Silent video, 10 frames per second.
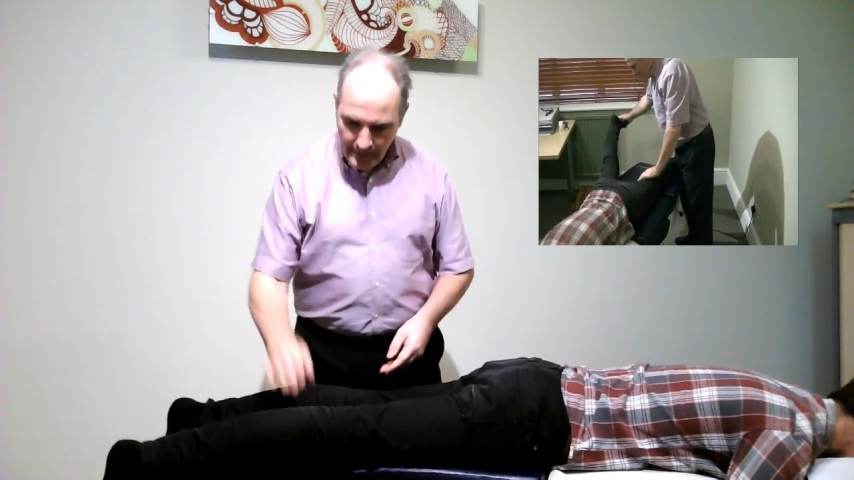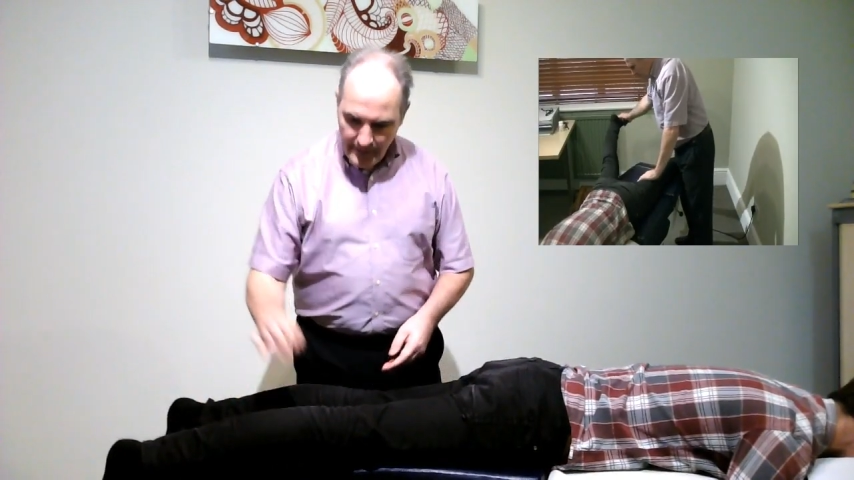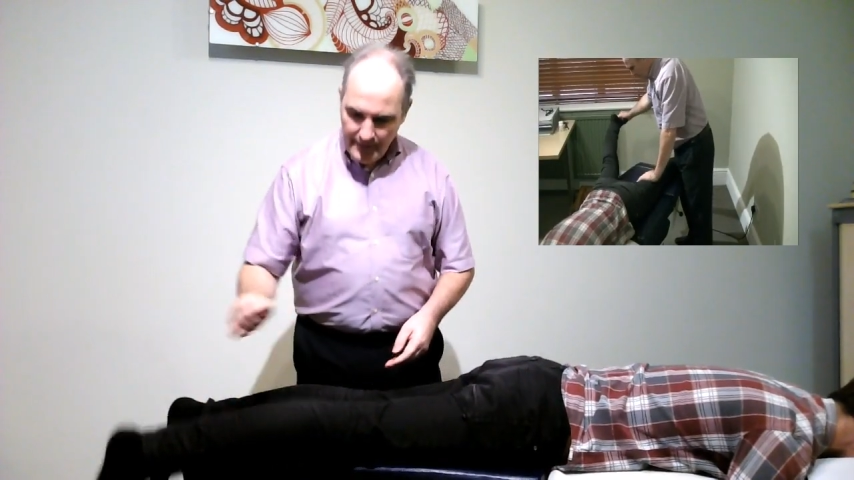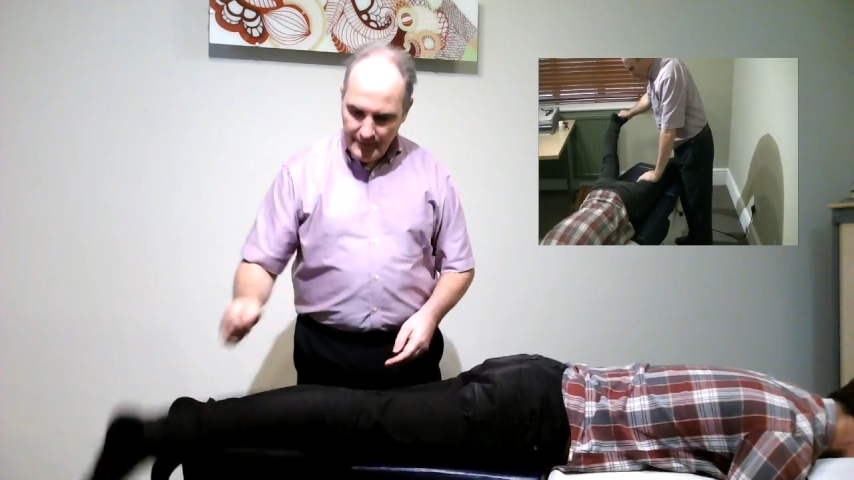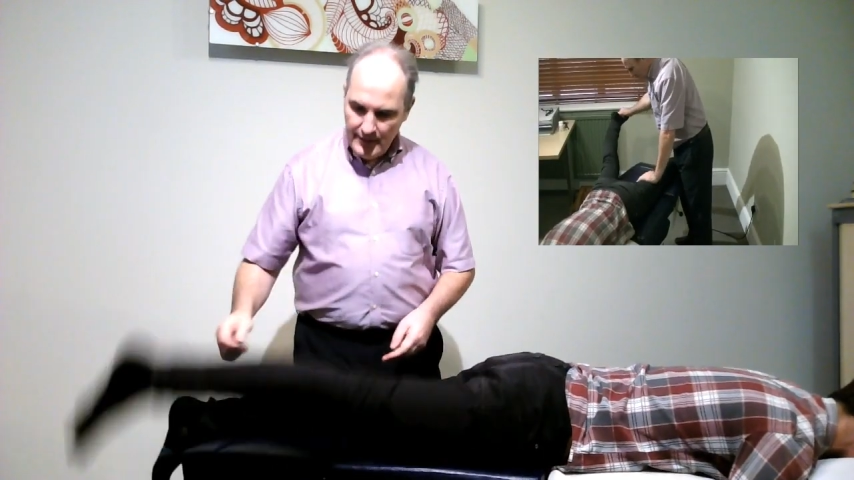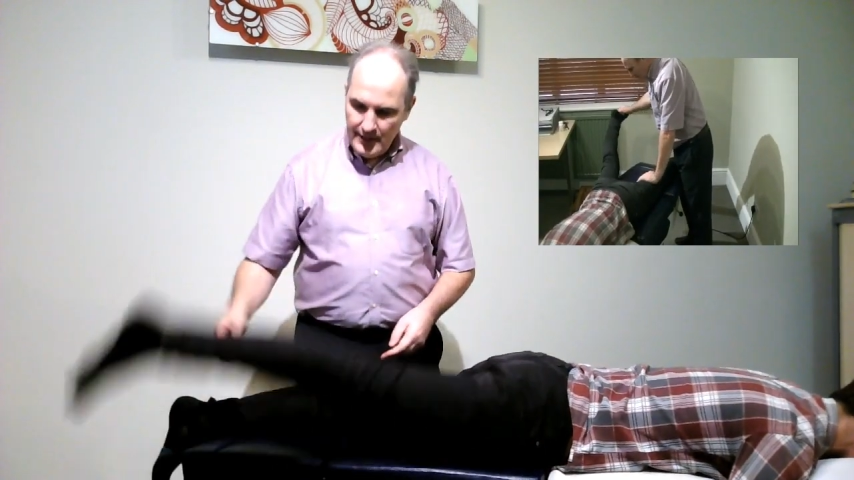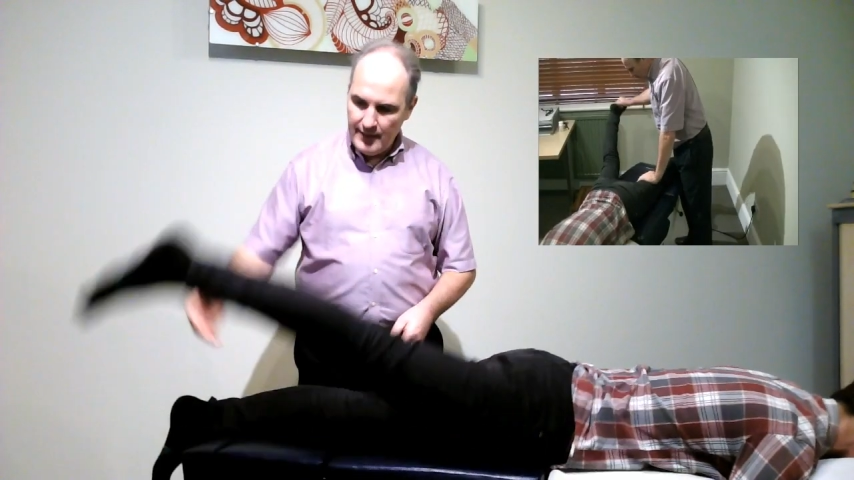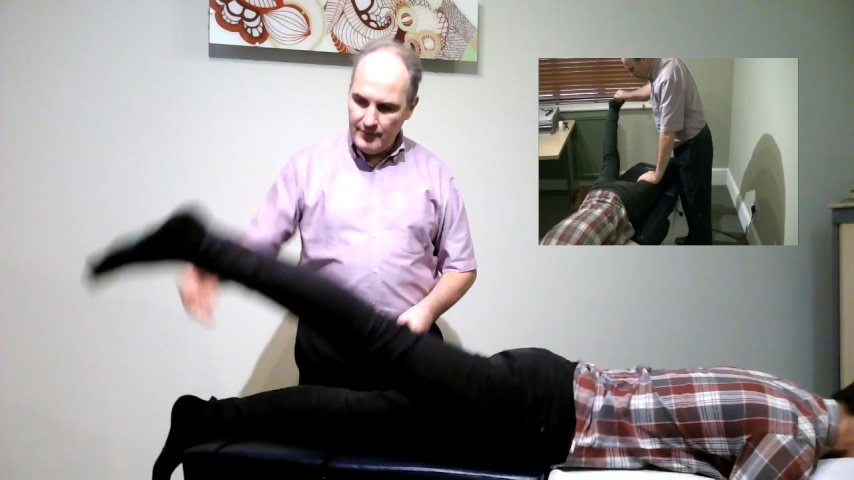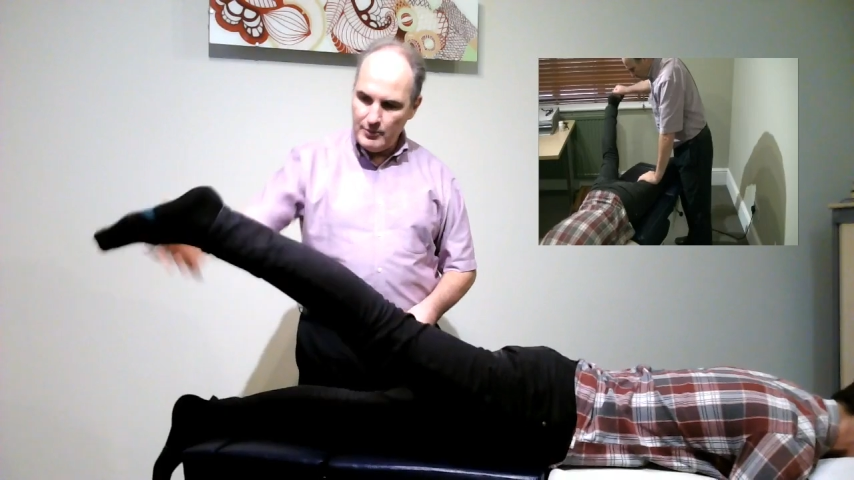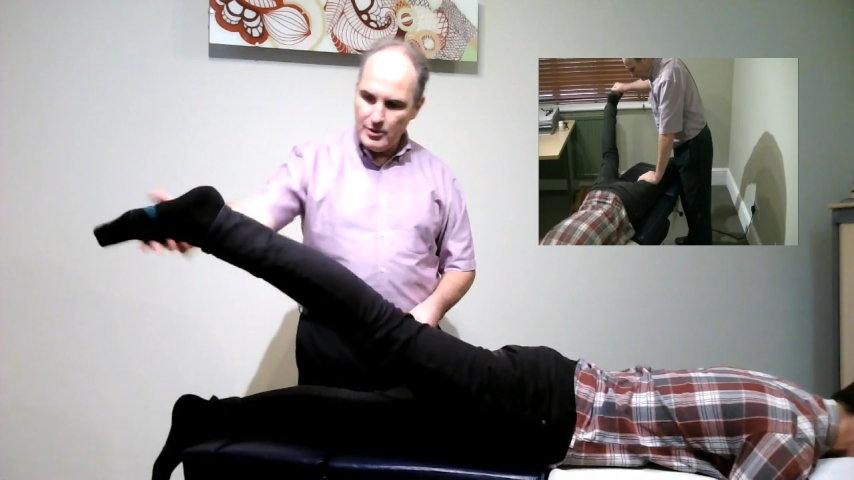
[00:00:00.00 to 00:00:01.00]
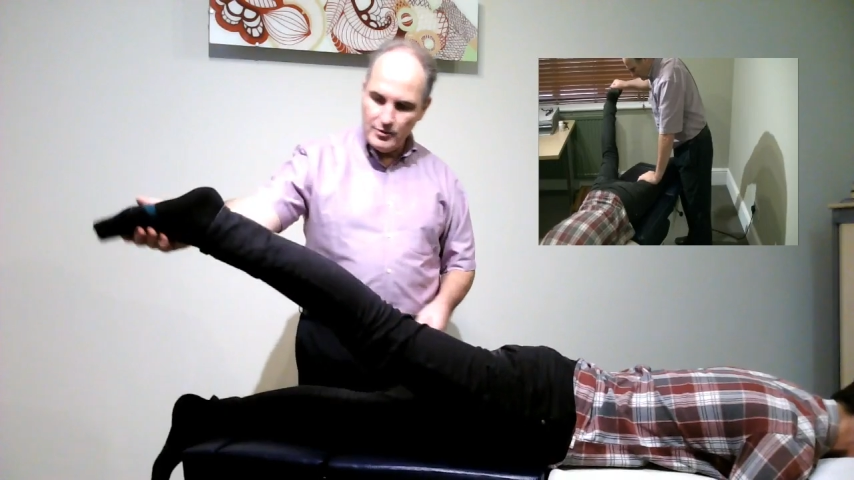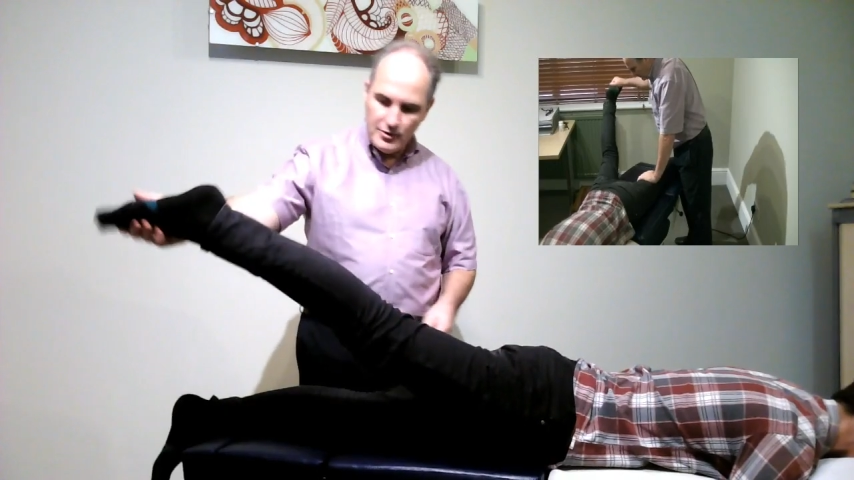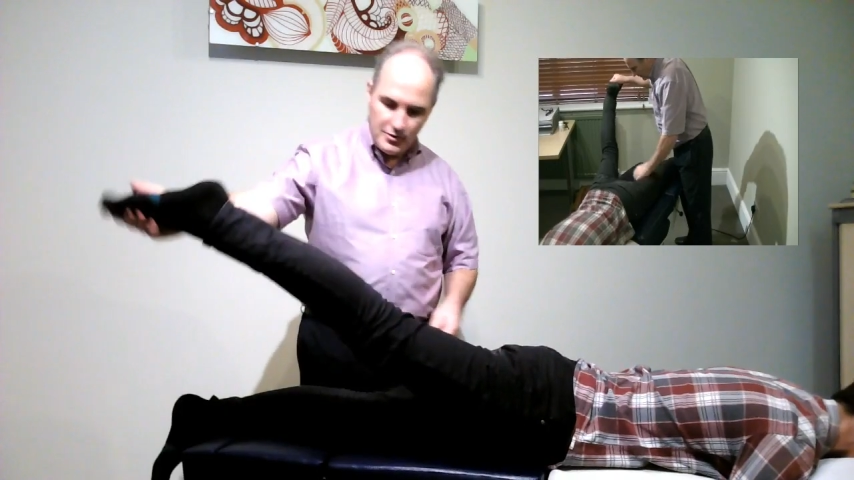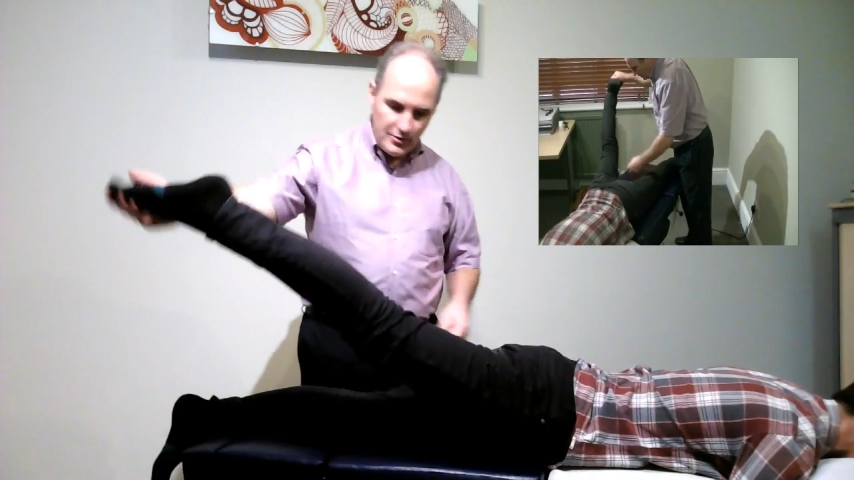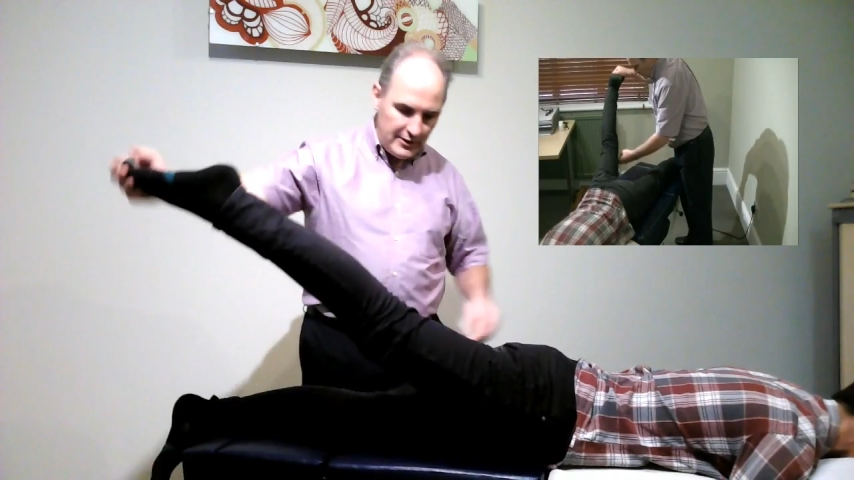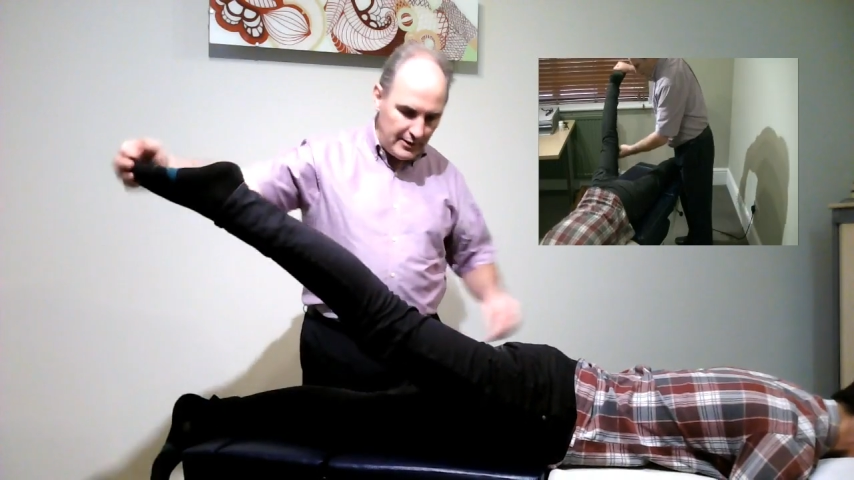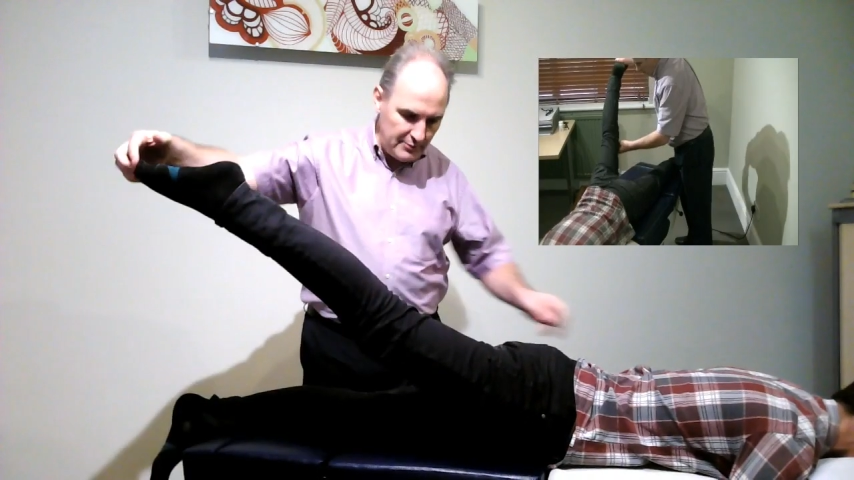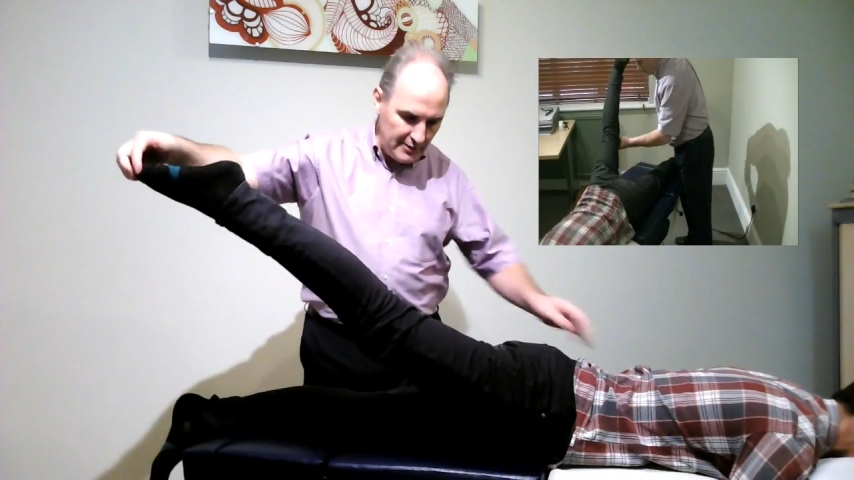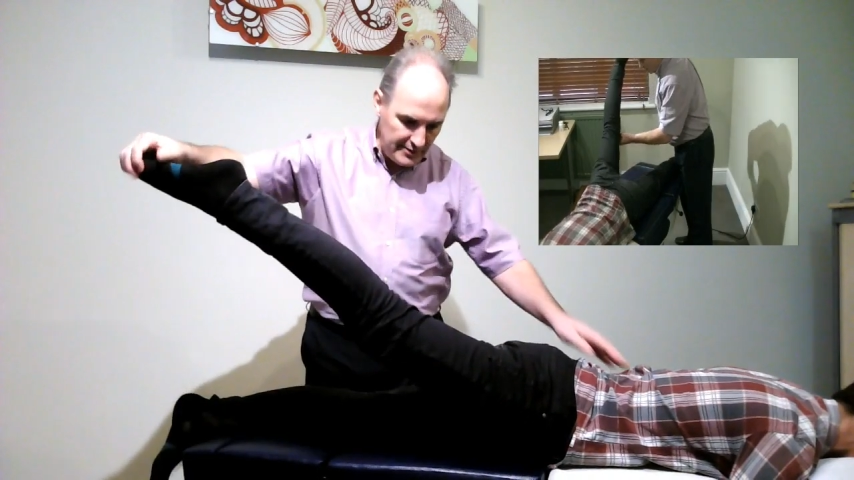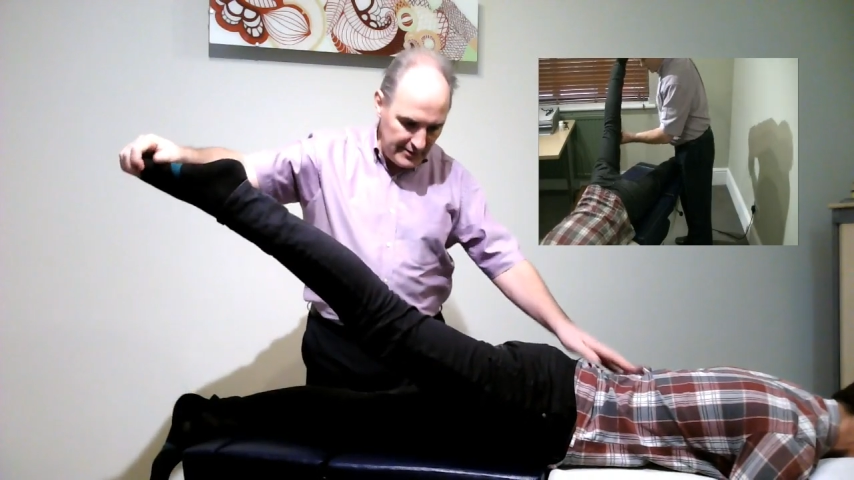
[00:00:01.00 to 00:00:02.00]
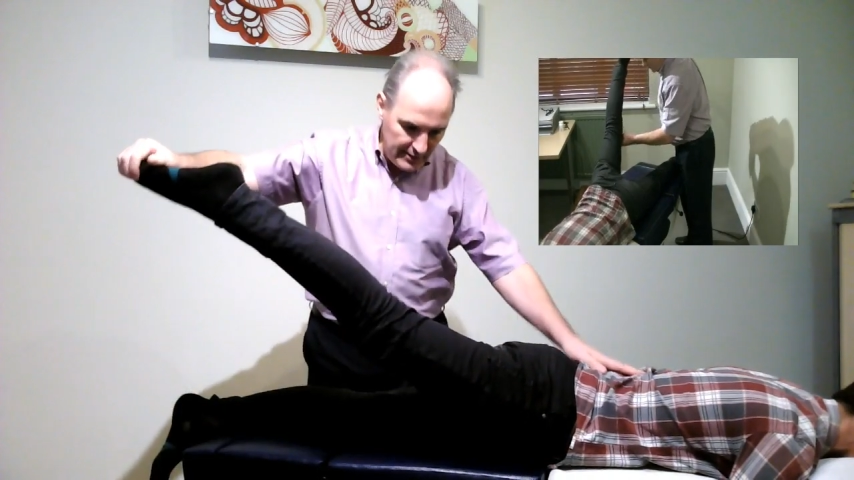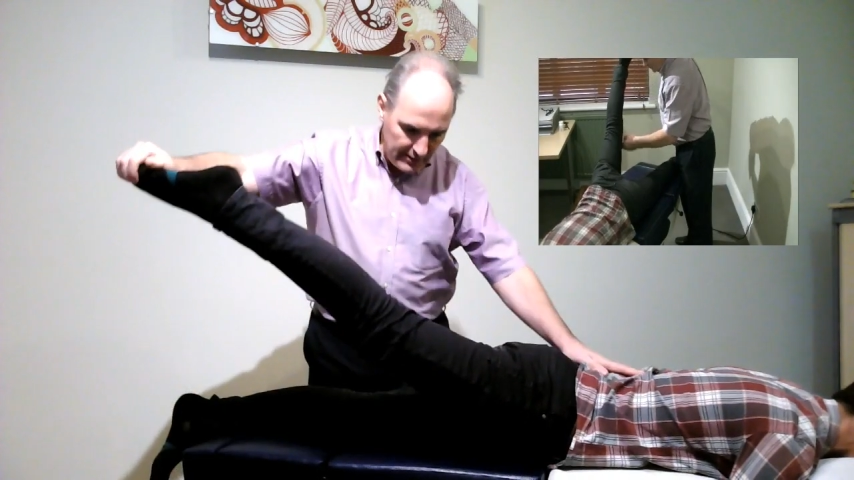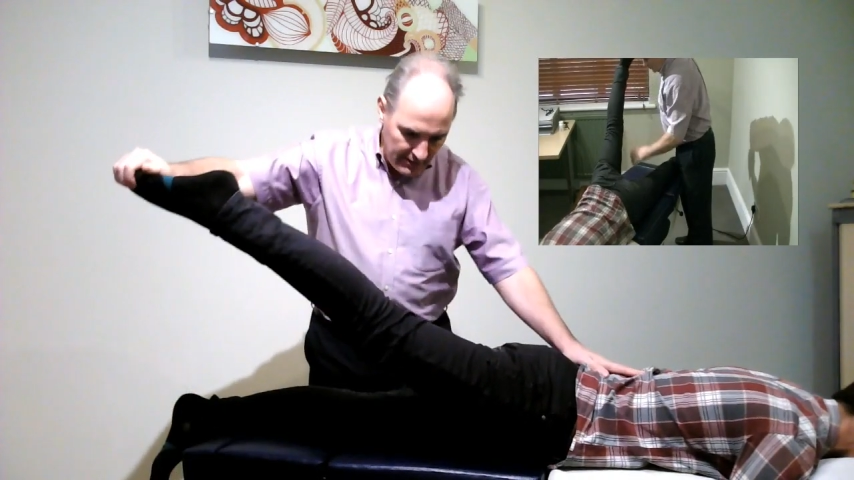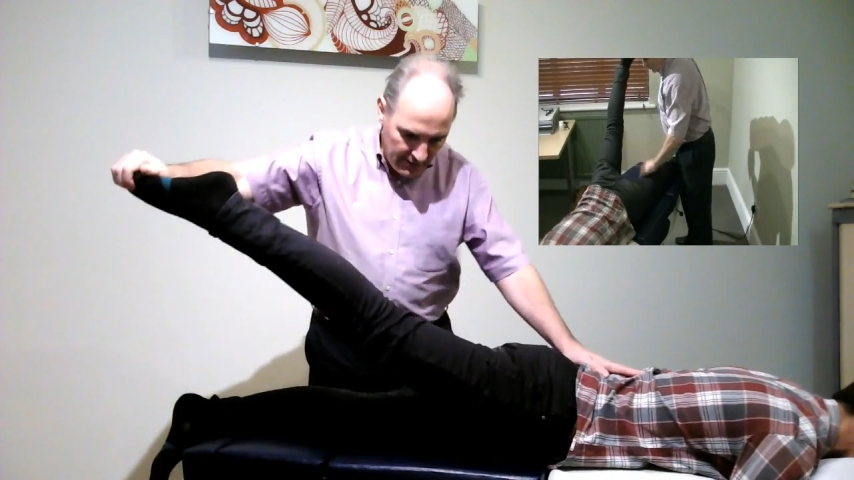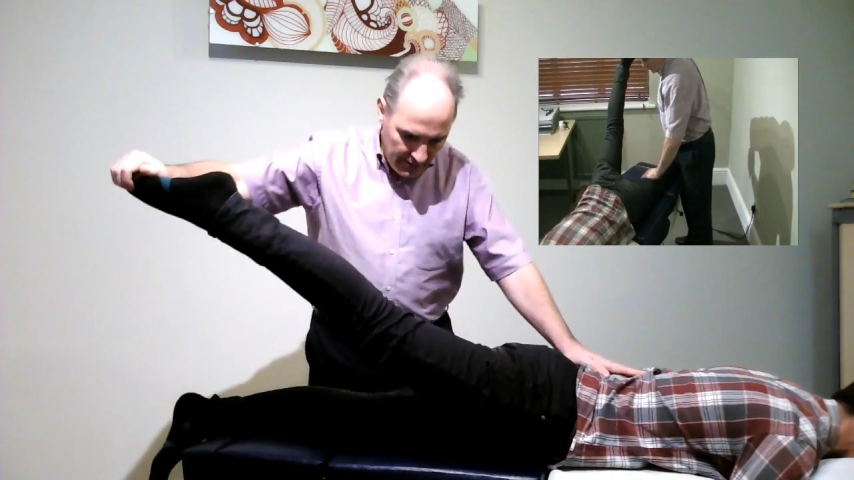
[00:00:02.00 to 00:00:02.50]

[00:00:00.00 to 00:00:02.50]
and then have them go straight up to the ceiling.